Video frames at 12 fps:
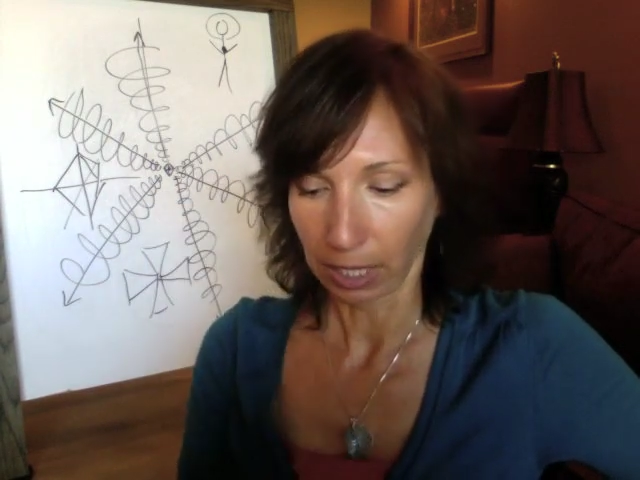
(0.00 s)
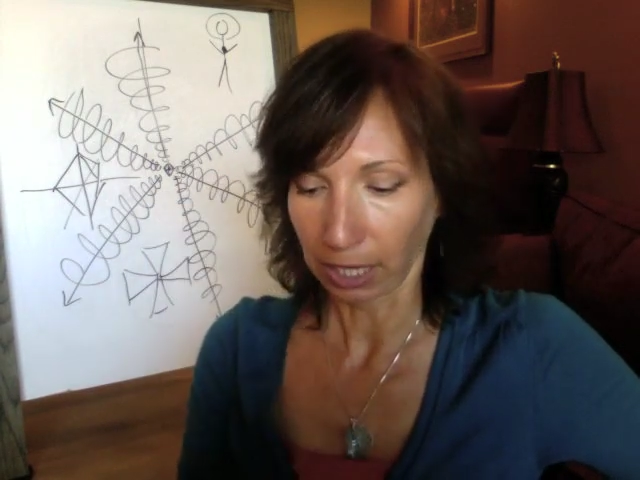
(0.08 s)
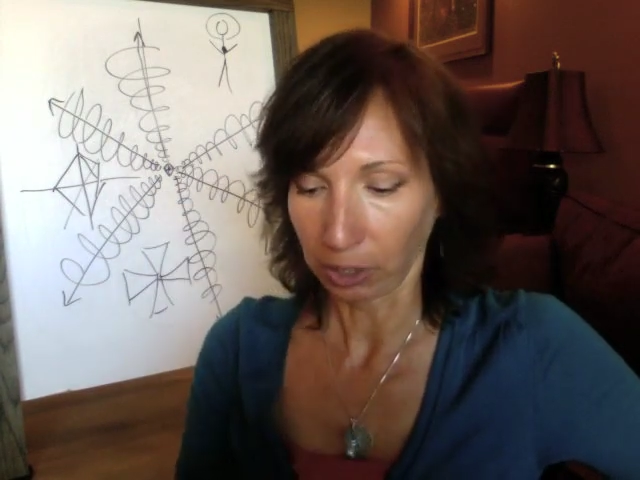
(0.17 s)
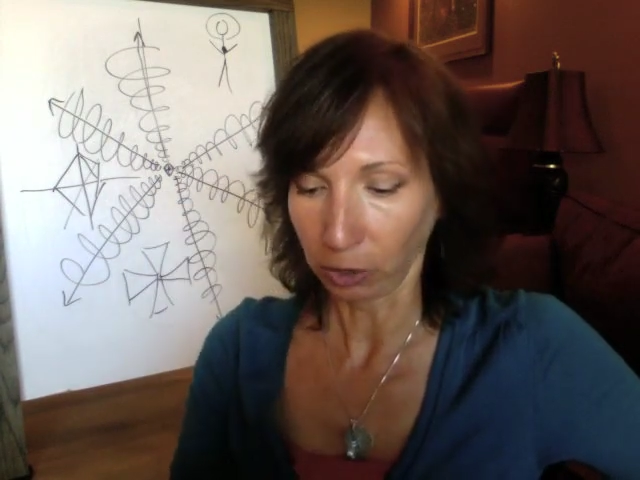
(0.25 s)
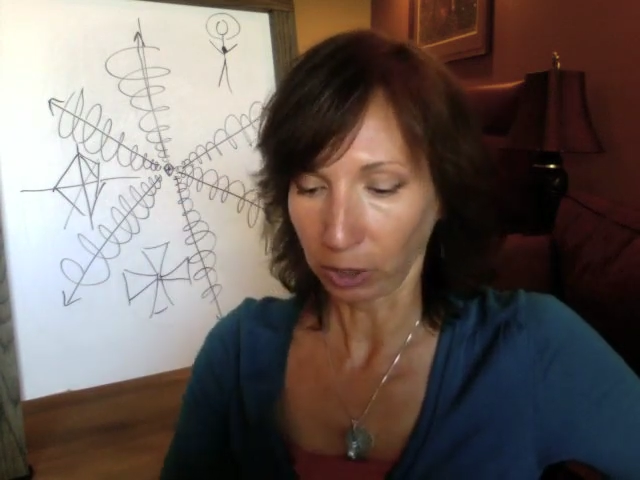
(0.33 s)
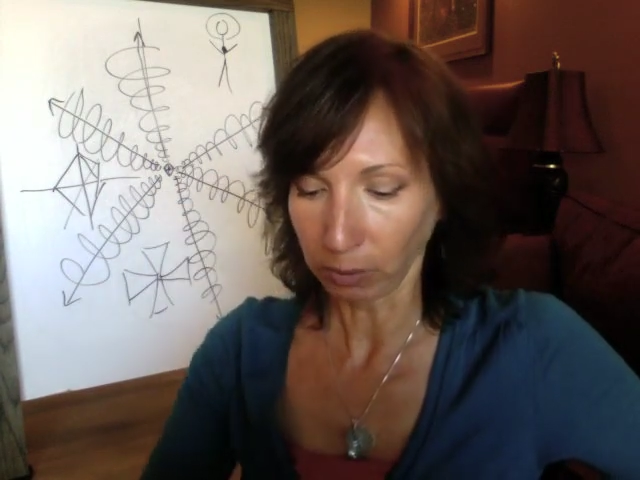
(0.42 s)

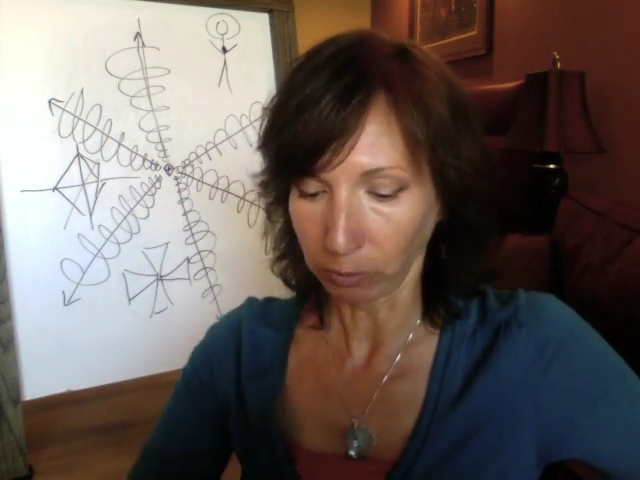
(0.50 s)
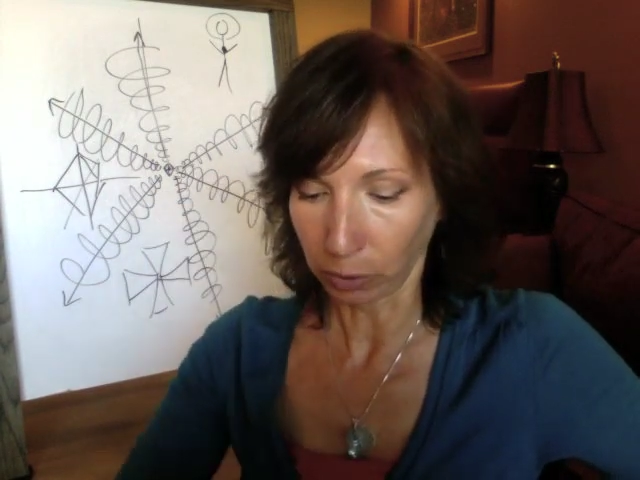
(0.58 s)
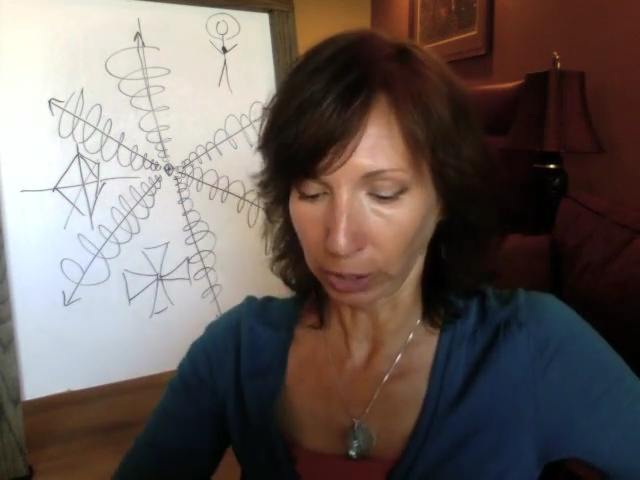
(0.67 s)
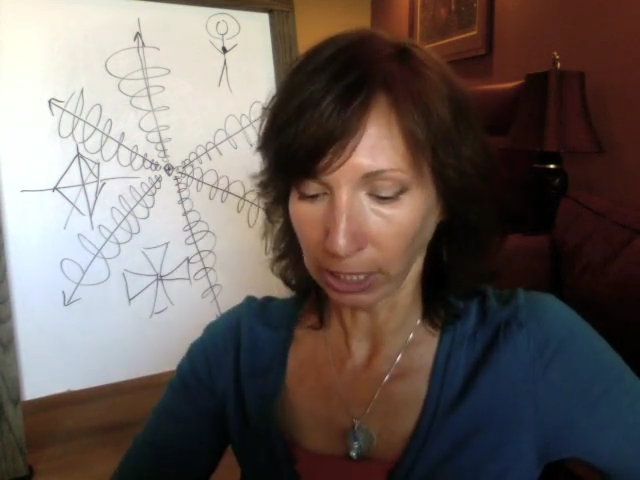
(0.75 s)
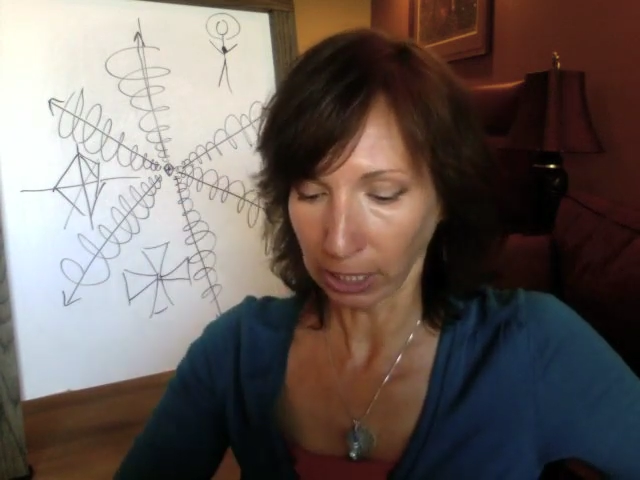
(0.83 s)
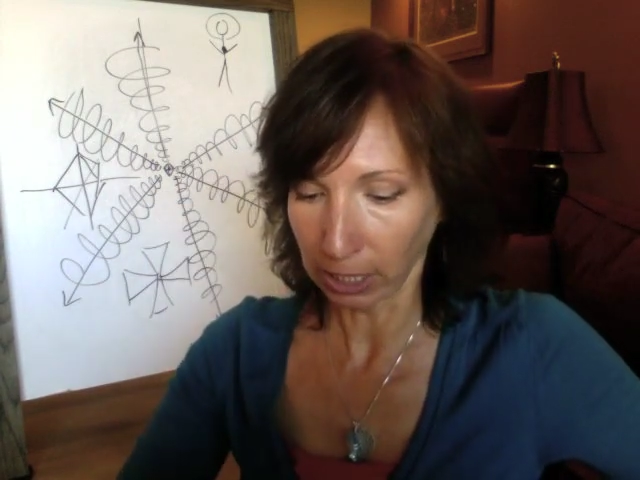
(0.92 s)
And you're not
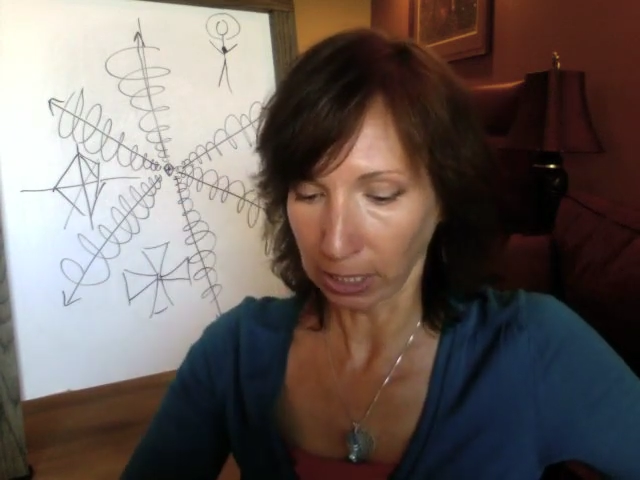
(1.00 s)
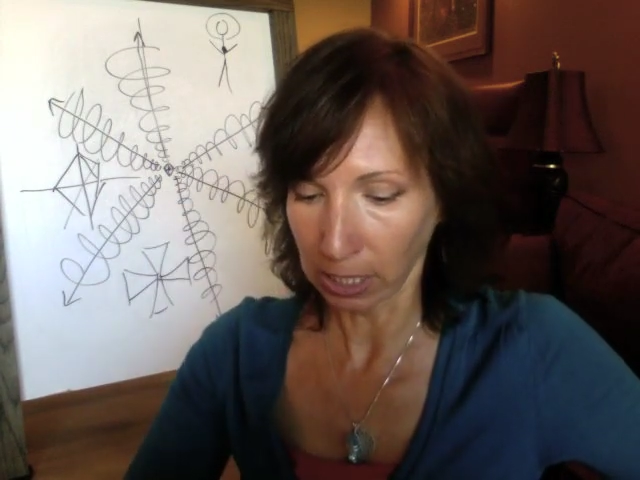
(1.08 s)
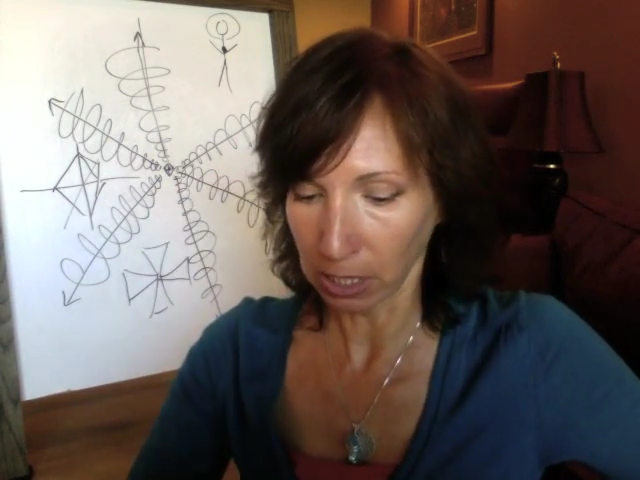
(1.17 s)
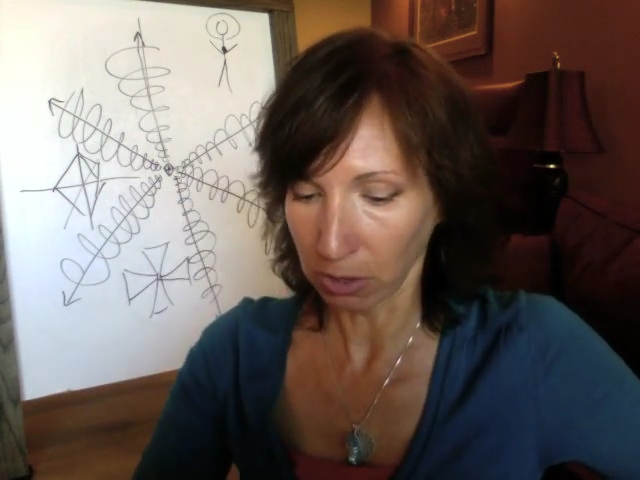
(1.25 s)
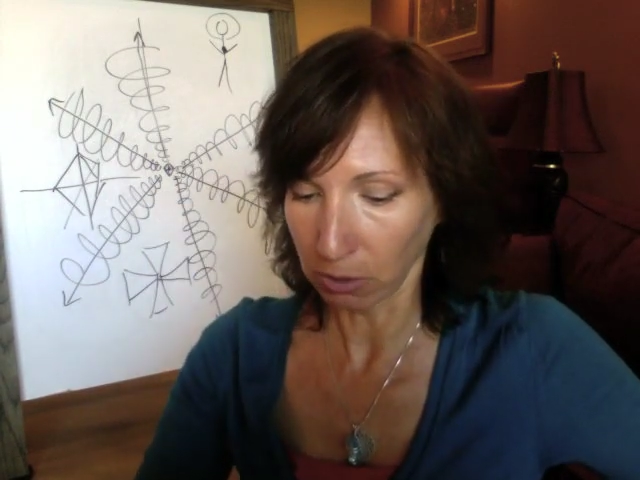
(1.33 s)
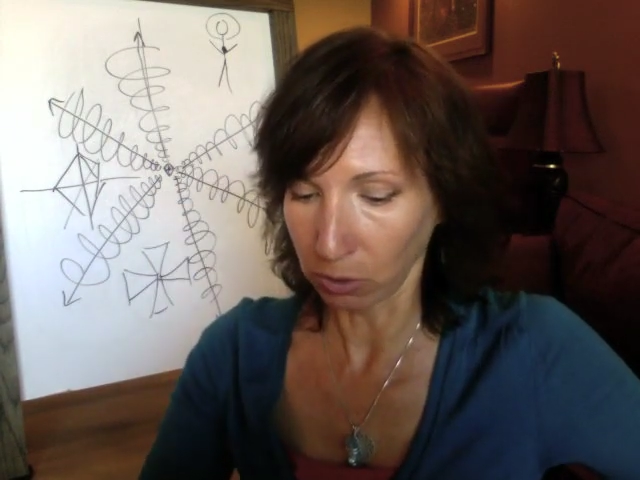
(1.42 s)
bringing it
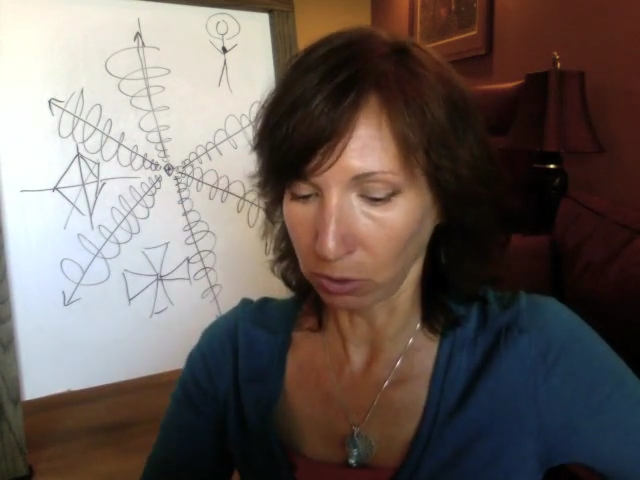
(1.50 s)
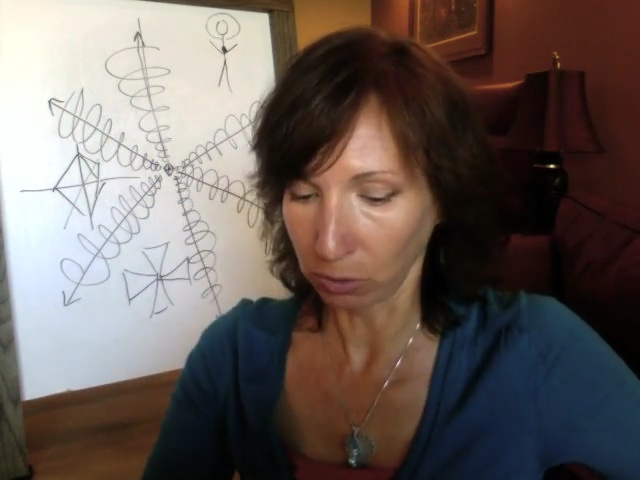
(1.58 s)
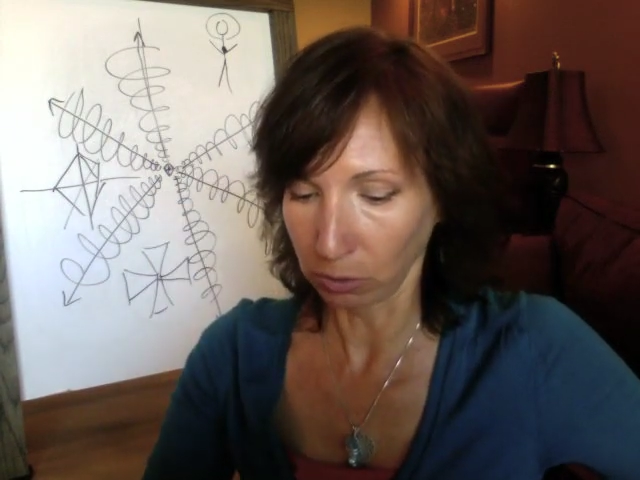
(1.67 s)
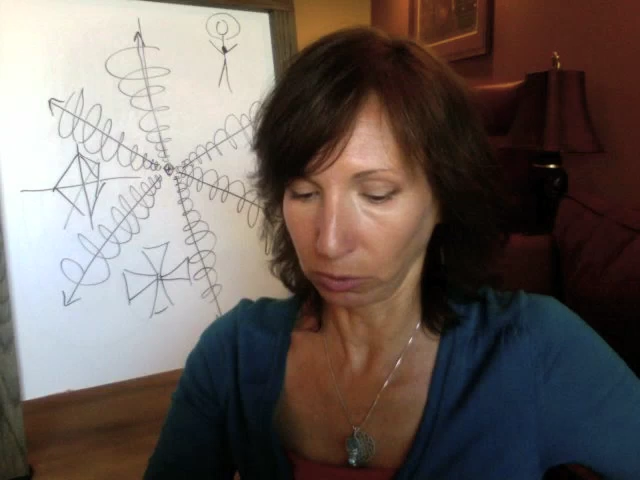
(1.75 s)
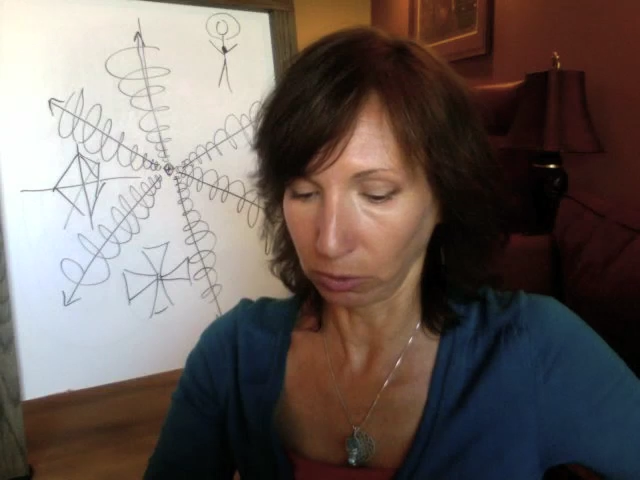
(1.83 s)
in through,